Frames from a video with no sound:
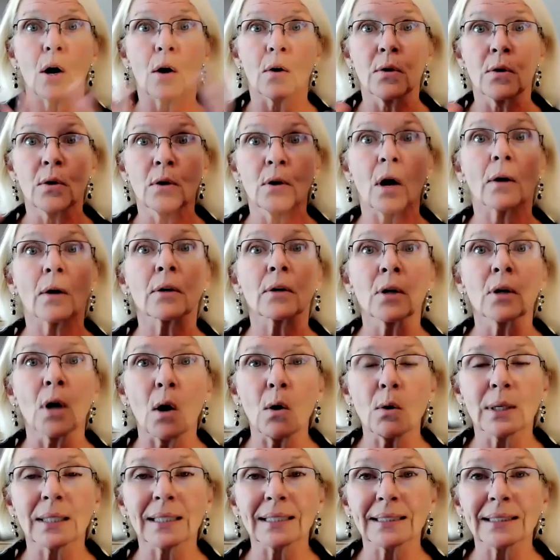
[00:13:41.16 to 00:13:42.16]
not
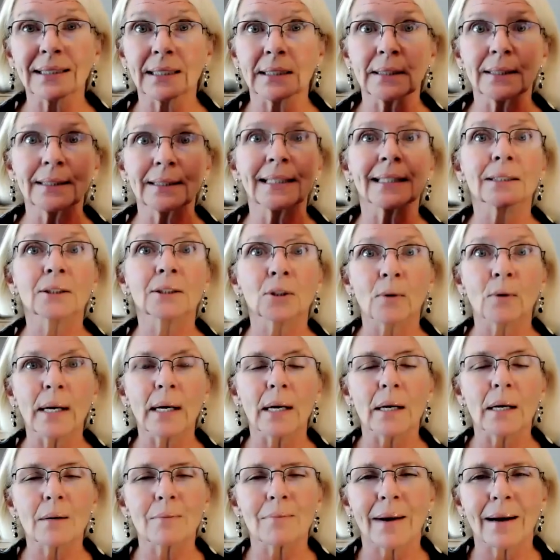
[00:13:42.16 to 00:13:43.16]
notice that you get
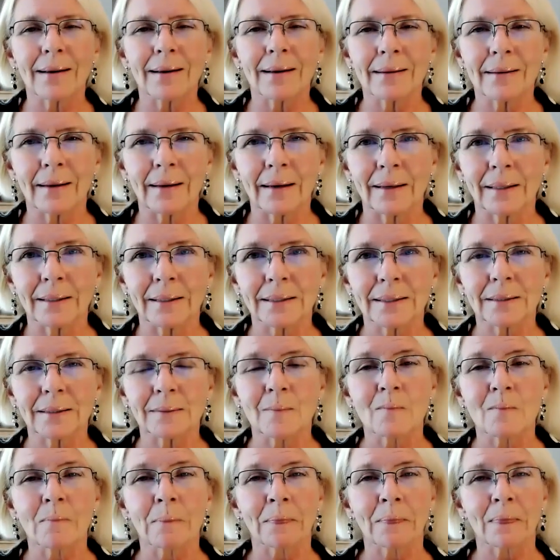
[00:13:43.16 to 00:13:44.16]
triggered by things
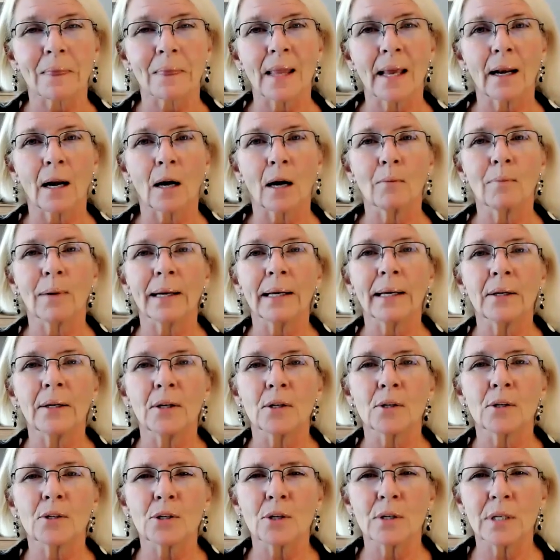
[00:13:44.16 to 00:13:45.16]
that are bringing
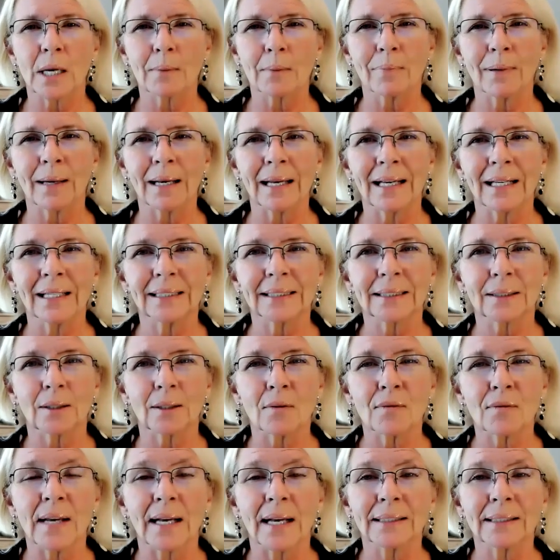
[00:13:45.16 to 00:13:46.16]
you to that place
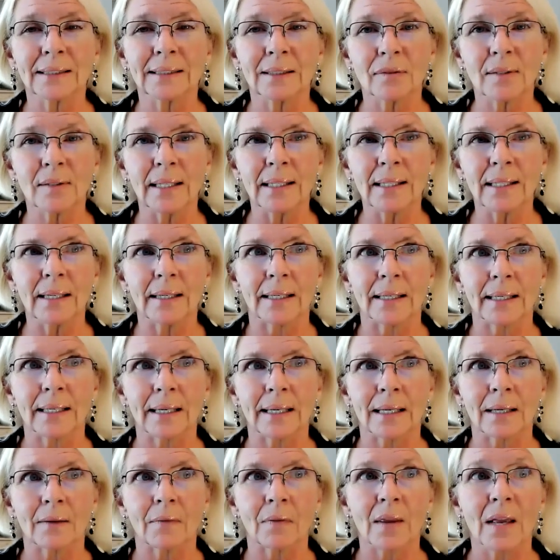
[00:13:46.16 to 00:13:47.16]
of negative thinking
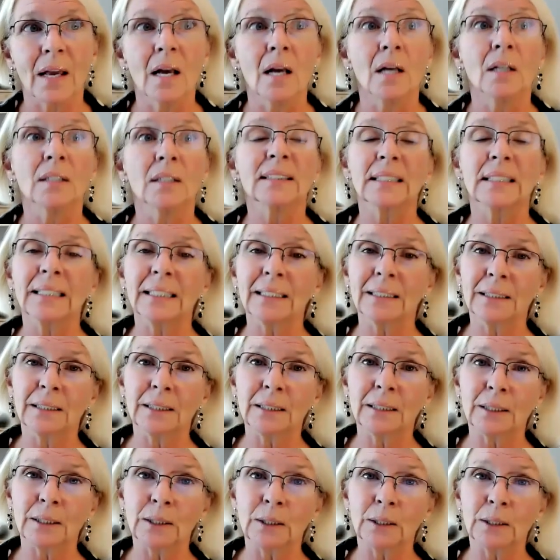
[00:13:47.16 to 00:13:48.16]
again. So you
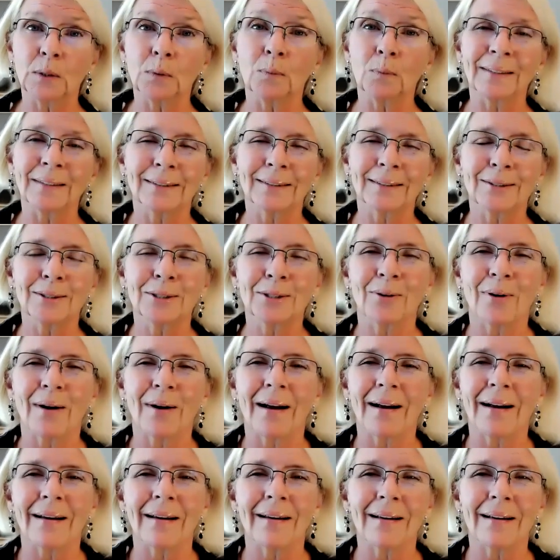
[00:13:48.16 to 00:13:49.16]
do want to
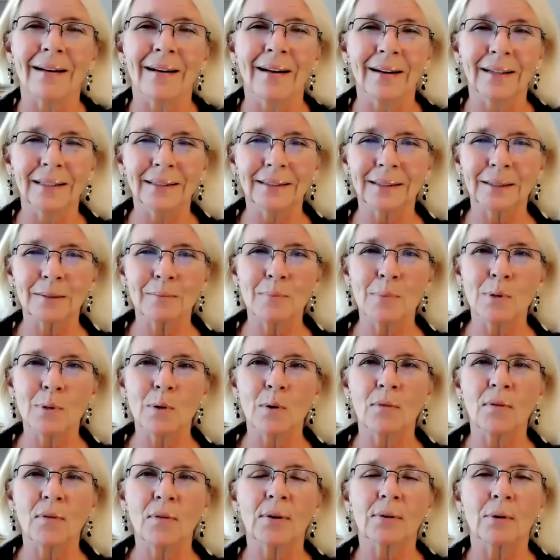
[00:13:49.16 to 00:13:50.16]
try to
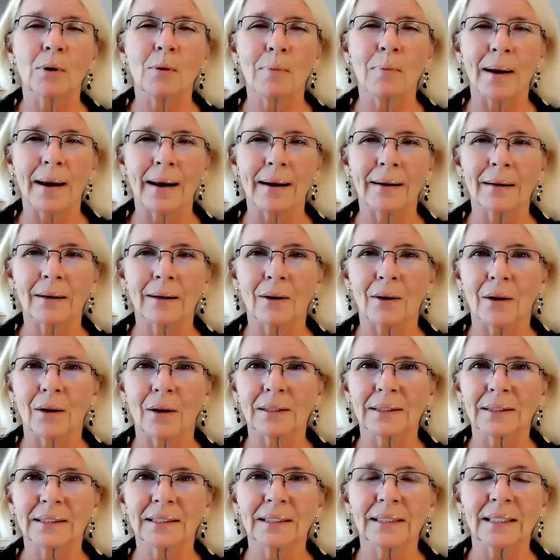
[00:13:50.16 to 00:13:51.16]
move through pain and
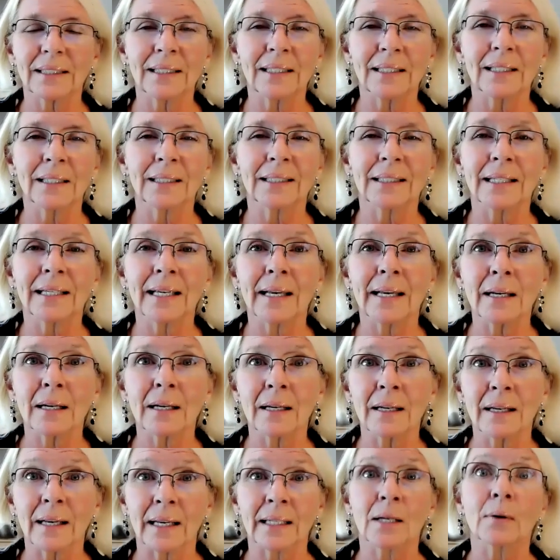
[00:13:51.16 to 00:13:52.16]
loss and get
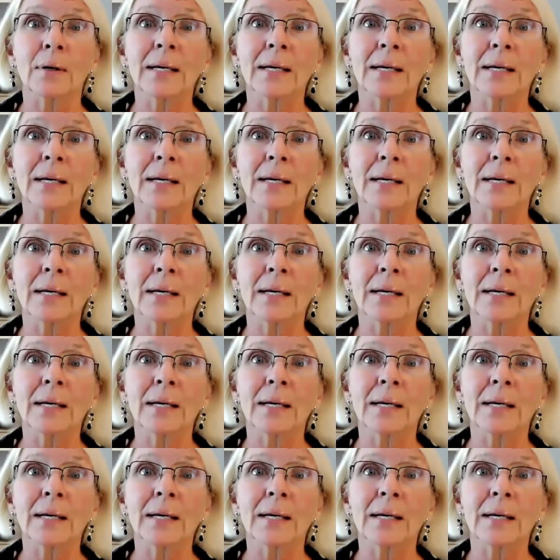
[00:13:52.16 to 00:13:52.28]
a